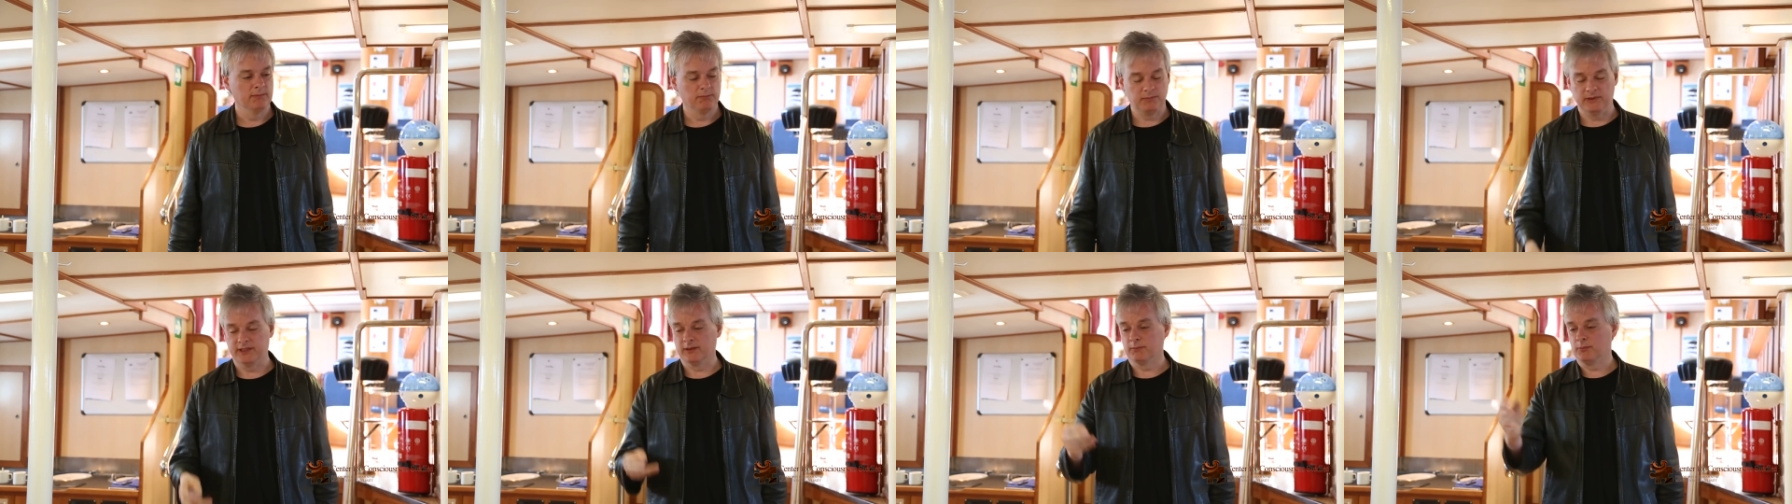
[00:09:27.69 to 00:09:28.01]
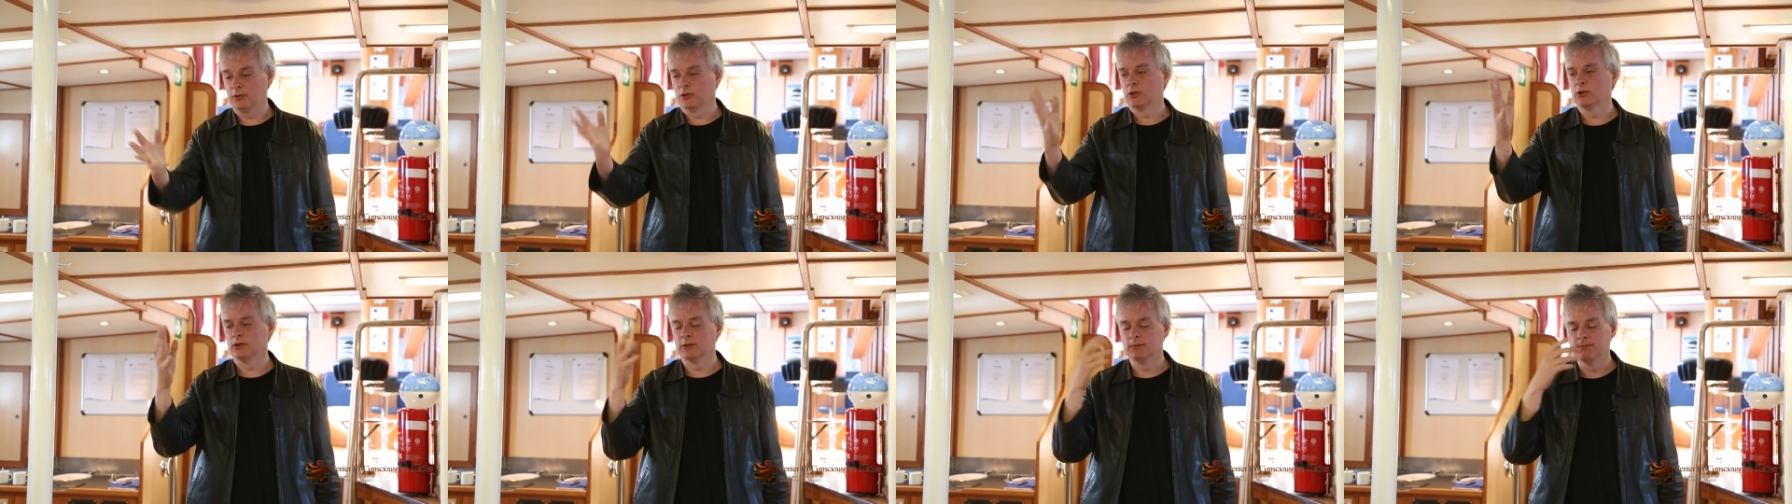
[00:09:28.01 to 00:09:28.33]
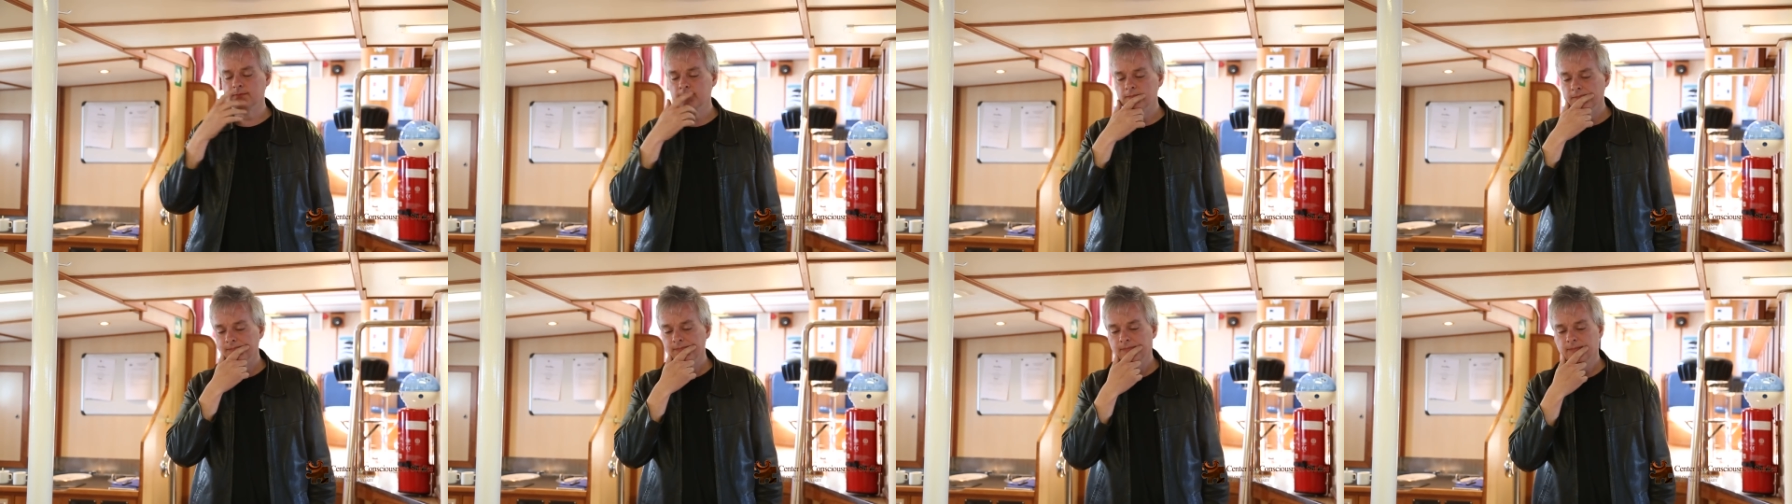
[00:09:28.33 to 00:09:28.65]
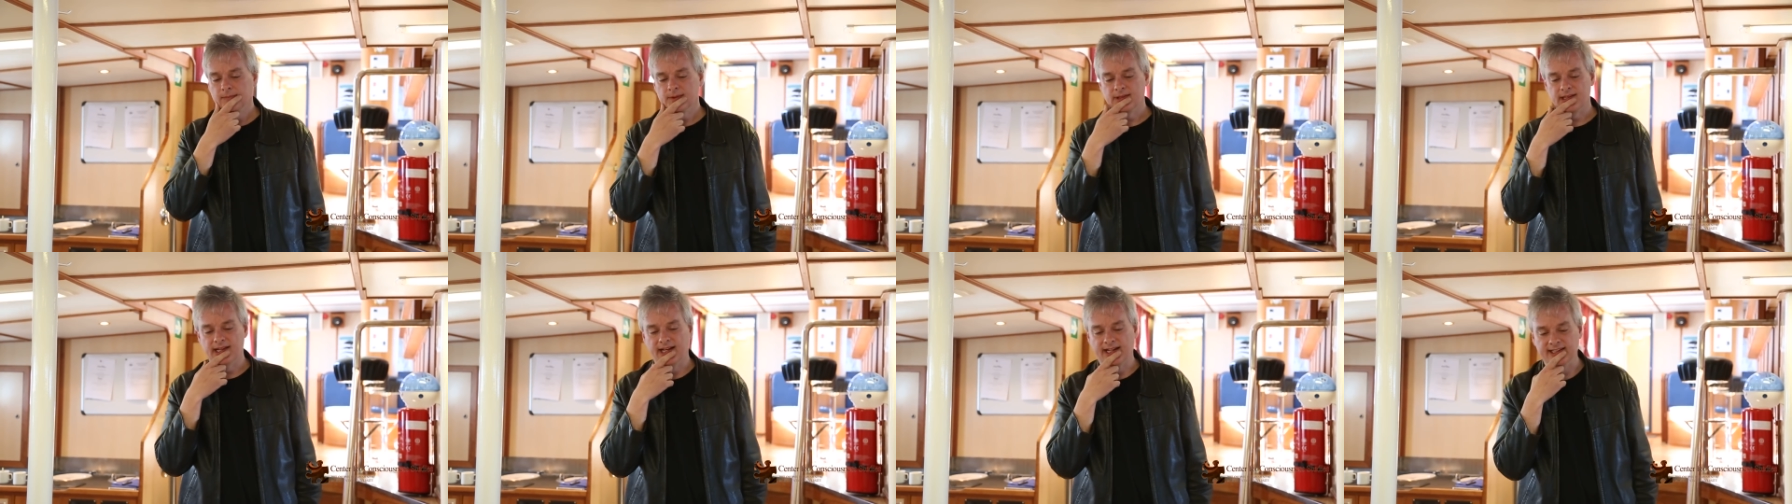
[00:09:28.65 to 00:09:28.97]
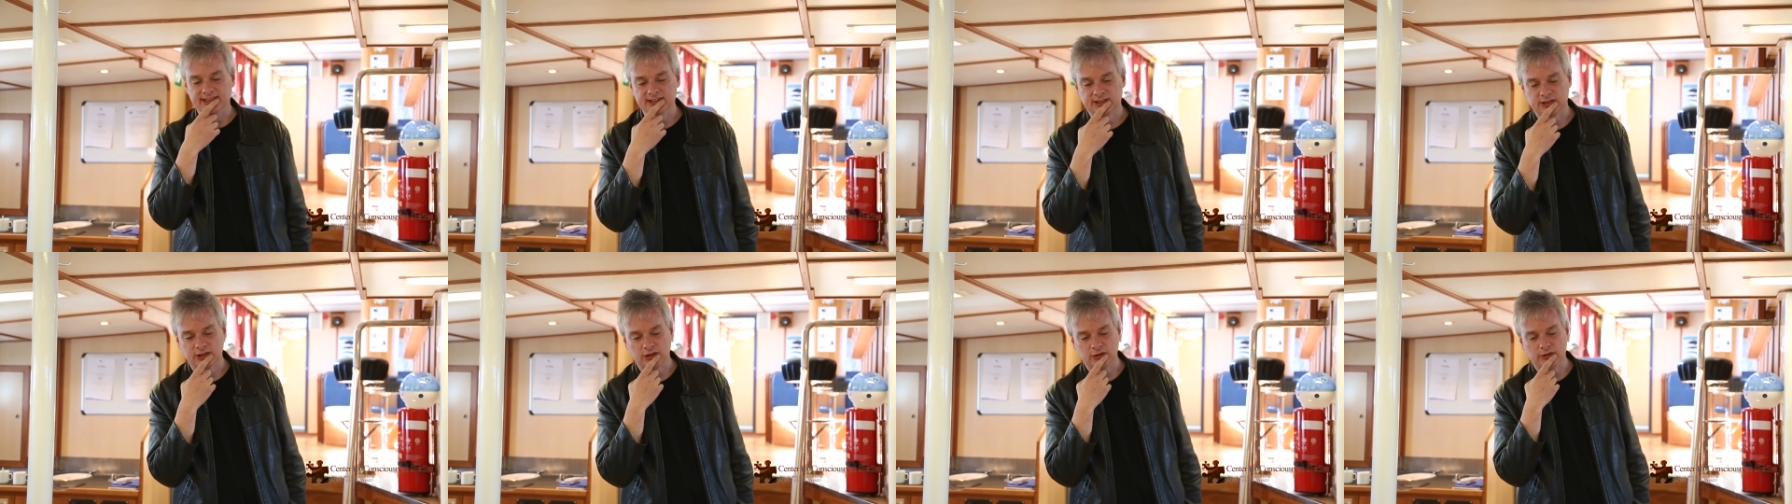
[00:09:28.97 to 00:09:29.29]
being Paul,
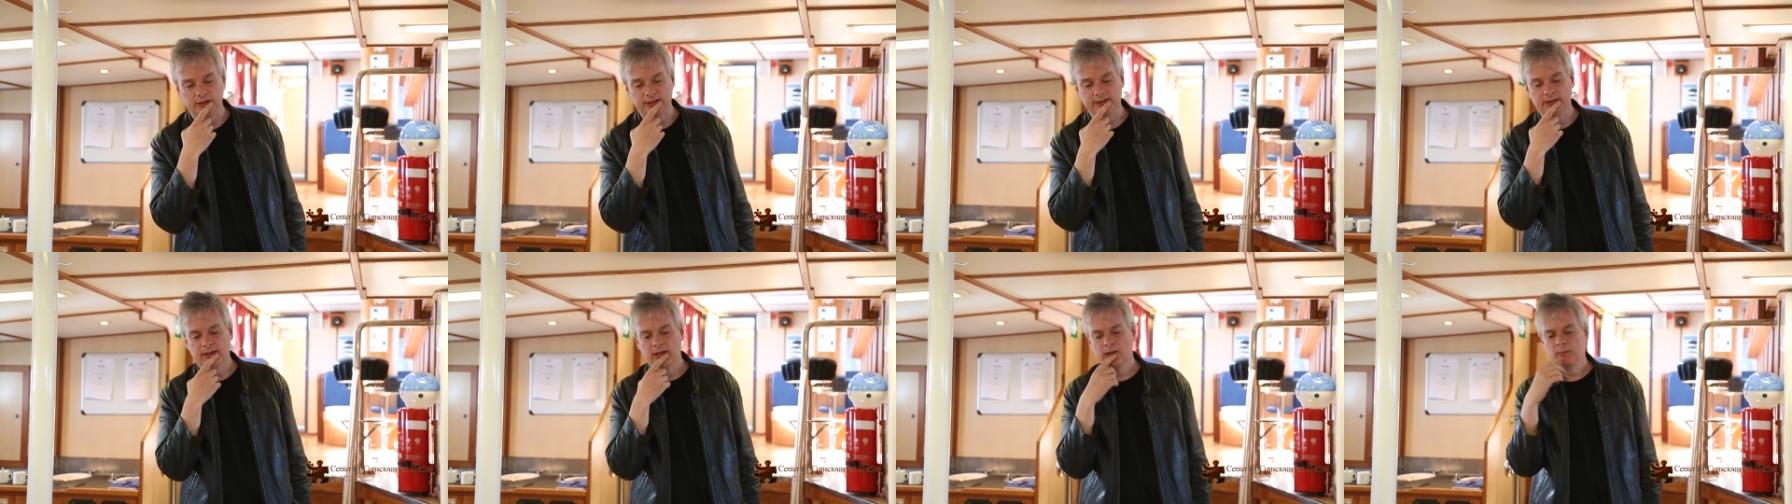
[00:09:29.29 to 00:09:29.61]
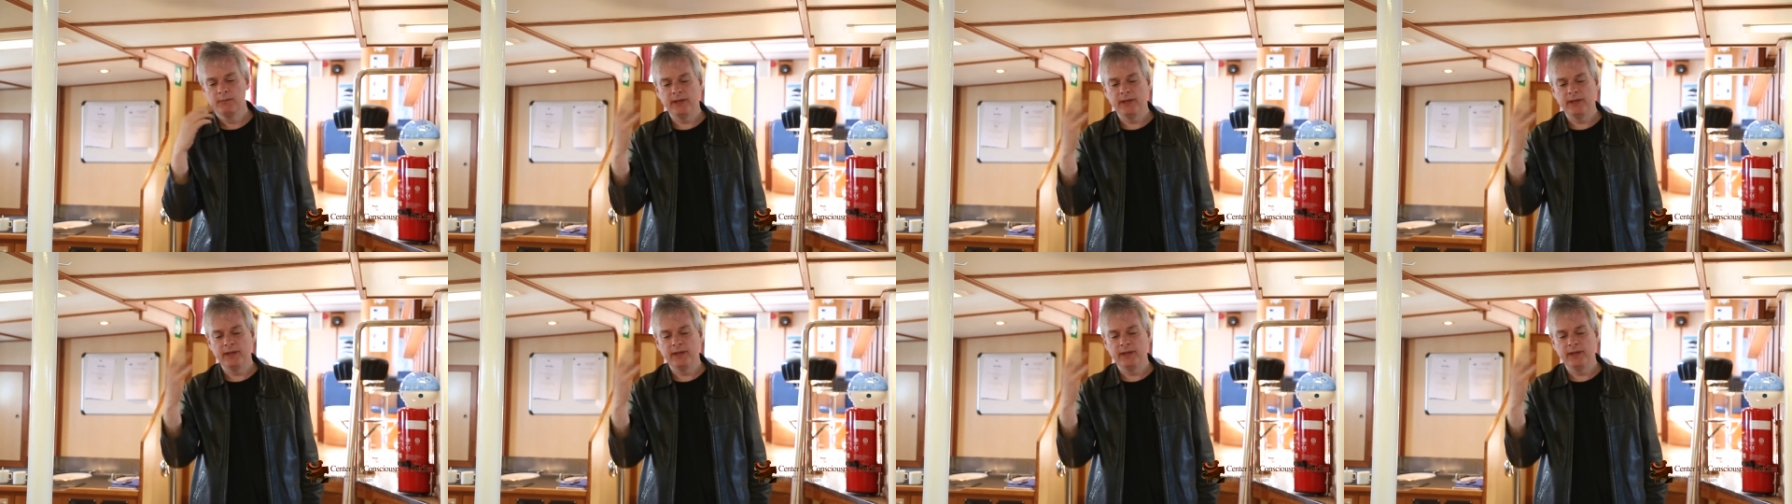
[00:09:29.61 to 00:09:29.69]
and so on.